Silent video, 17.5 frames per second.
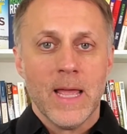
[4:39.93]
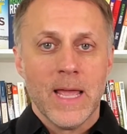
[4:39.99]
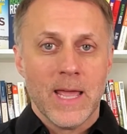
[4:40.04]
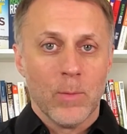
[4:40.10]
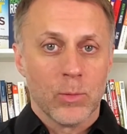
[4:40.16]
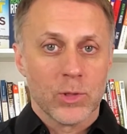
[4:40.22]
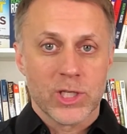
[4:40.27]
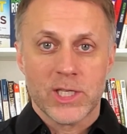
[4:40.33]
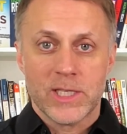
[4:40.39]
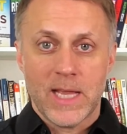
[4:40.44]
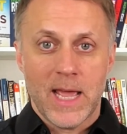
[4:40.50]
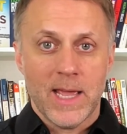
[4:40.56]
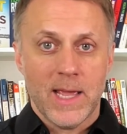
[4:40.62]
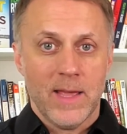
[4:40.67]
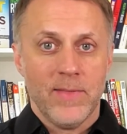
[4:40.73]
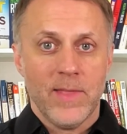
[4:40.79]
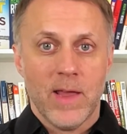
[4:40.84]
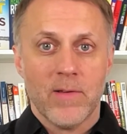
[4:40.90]
it will
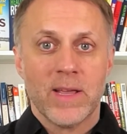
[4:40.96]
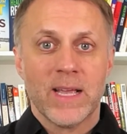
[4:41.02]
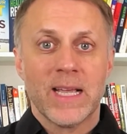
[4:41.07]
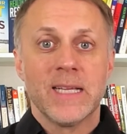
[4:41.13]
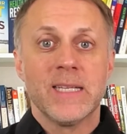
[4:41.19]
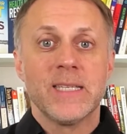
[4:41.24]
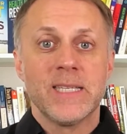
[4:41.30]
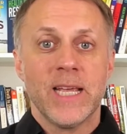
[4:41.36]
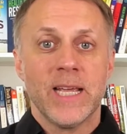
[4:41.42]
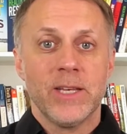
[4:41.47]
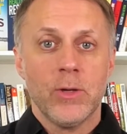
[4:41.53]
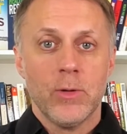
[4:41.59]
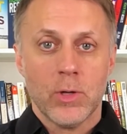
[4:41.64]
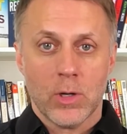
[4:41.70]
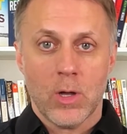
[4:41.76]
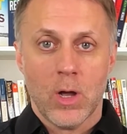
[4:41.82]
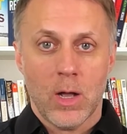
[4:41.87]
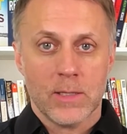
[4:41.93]
stay in there and continue
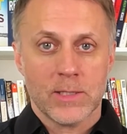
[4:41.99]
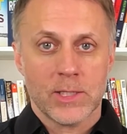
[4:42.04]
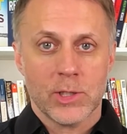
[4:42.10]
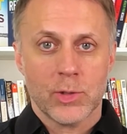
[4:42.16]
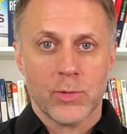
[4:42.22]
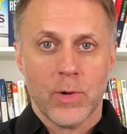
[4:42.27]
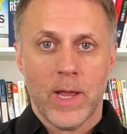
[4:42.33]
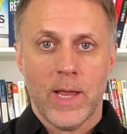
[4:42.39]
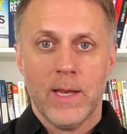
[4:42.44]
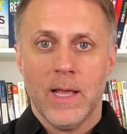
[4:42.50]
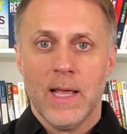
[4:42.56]
to concentrate